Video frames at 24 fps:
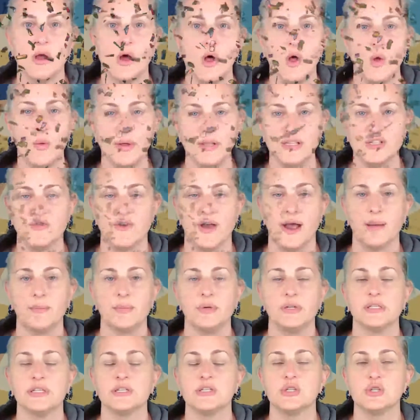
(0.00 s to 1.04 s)
always
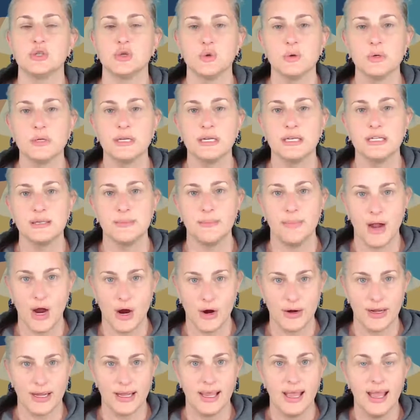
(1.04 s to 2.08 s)
fabulous Julia
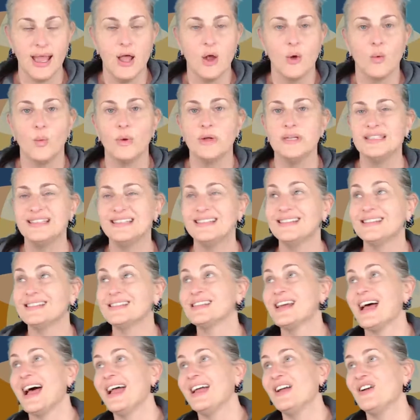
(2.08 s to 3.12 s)
DeBari. We did an
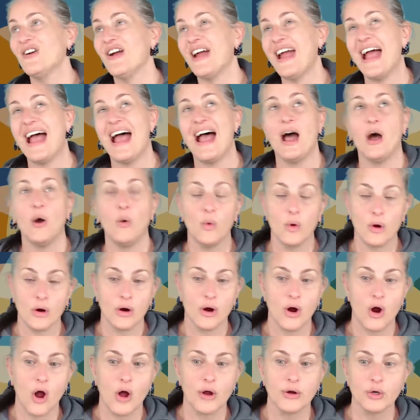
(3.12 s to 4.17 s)
entire
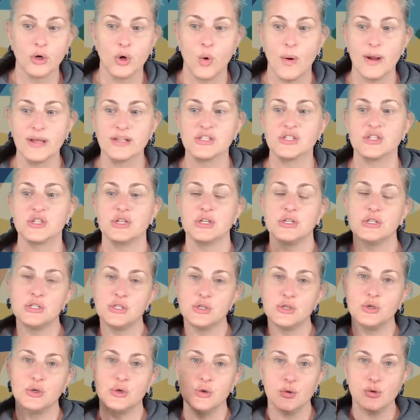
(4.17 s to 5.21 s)
hour on questions
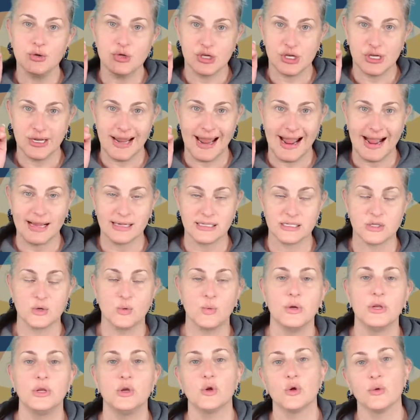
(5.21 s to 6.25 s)
you should ask
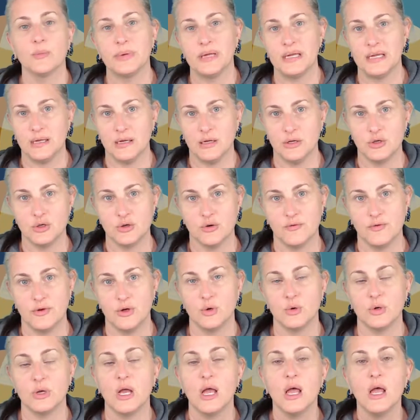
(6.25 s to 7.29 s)
when you're being
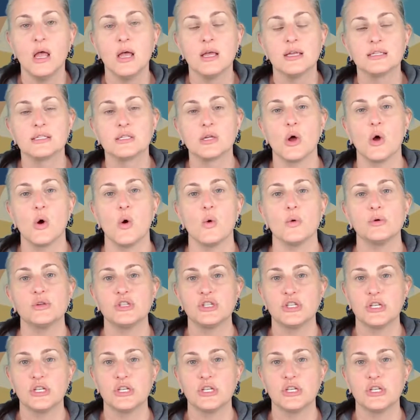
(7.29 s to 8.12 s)
interviewed. So